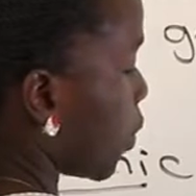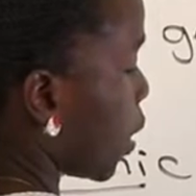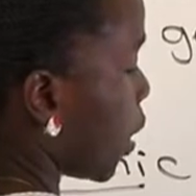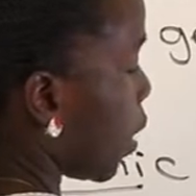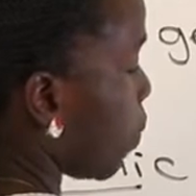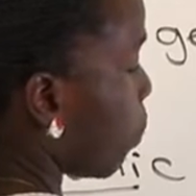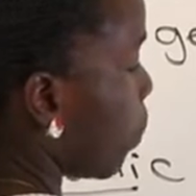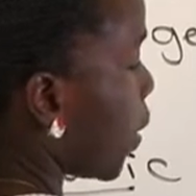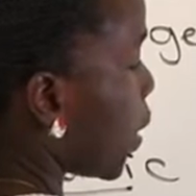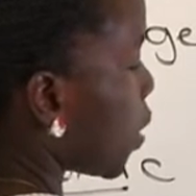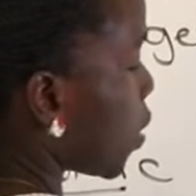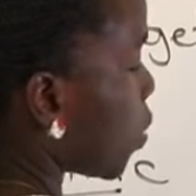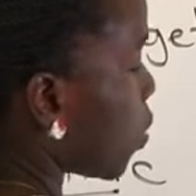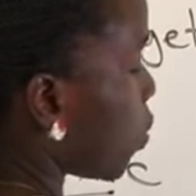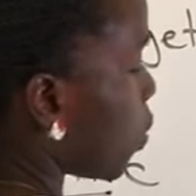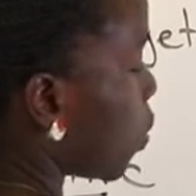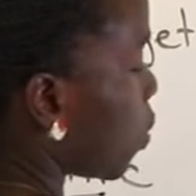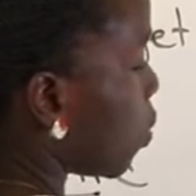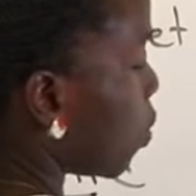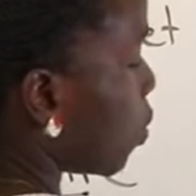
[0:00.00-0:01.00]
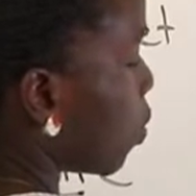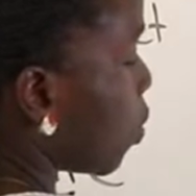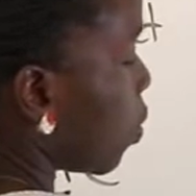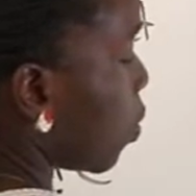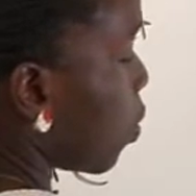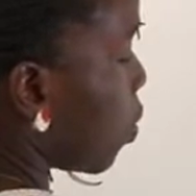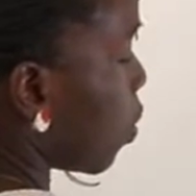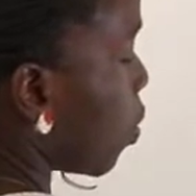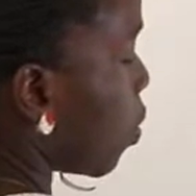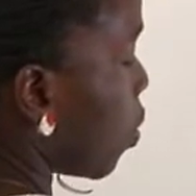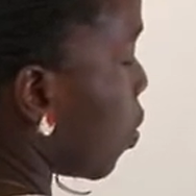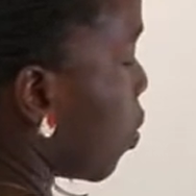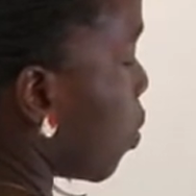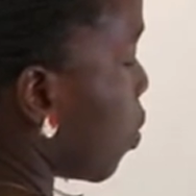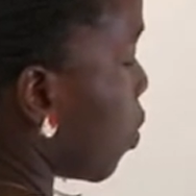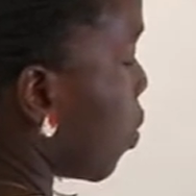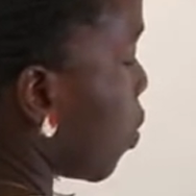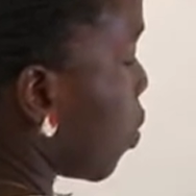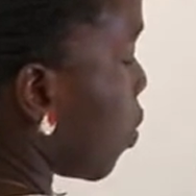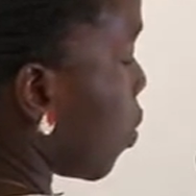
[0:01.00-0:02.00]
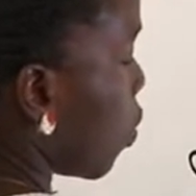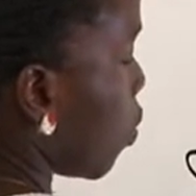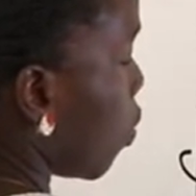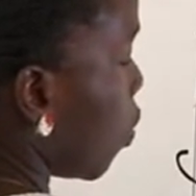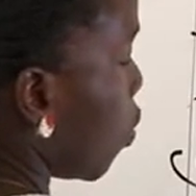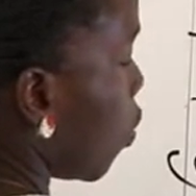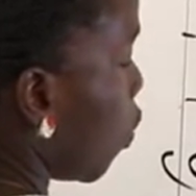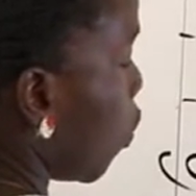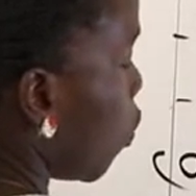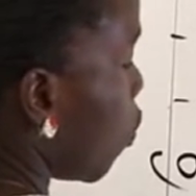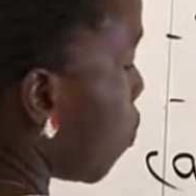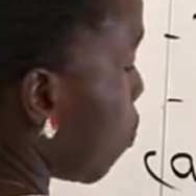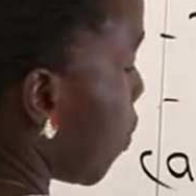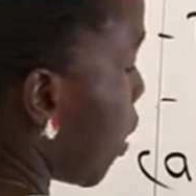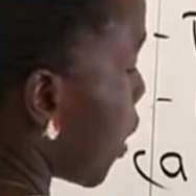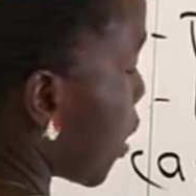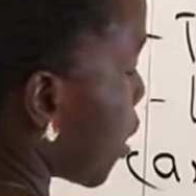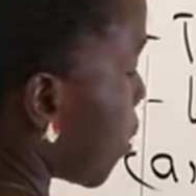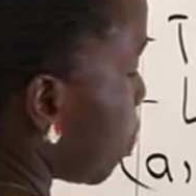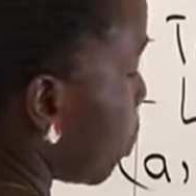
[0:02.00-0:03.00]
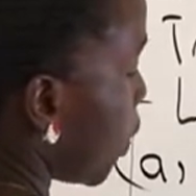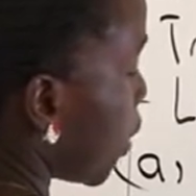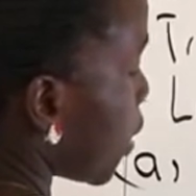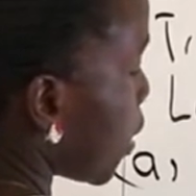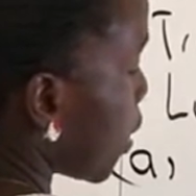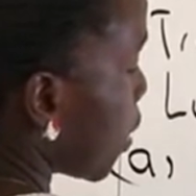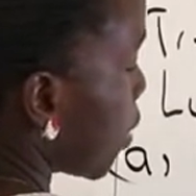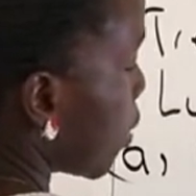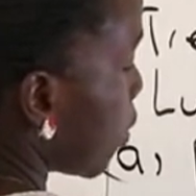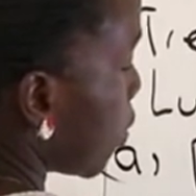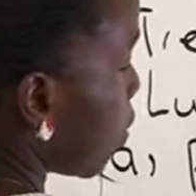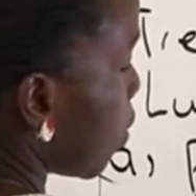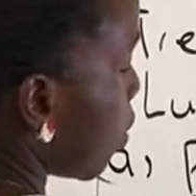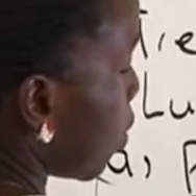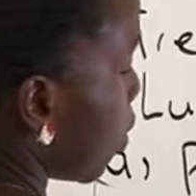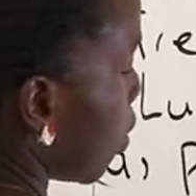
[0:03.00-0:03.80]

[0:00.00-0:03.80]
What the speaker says: a person who makes pots